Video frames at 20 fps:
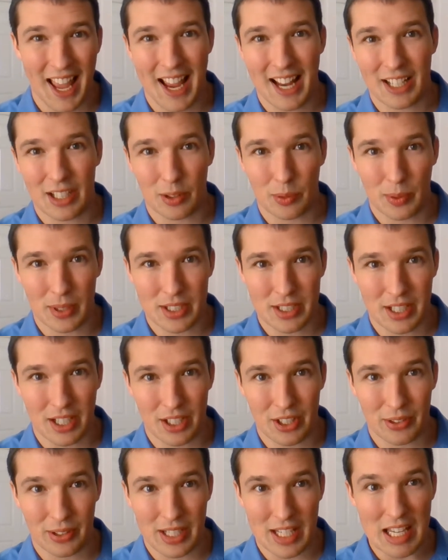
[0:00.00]
and a rich
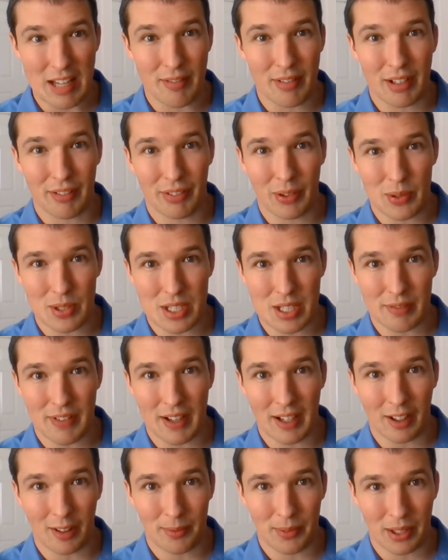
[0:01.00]
country, even if it was
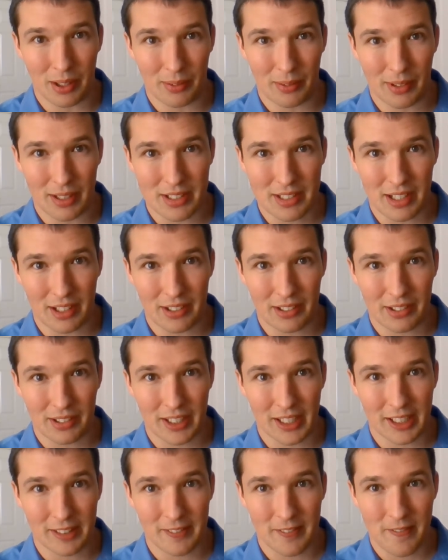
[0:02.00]
developed in a rich
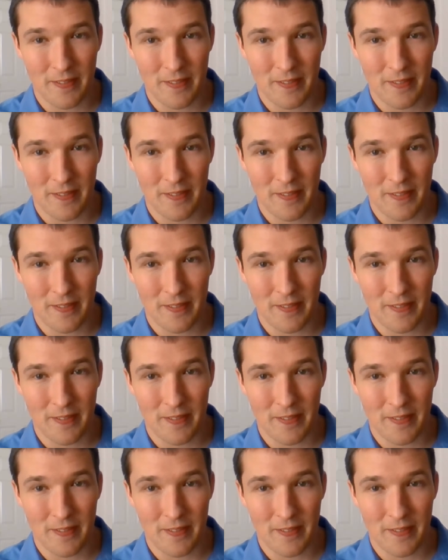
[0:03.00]
country.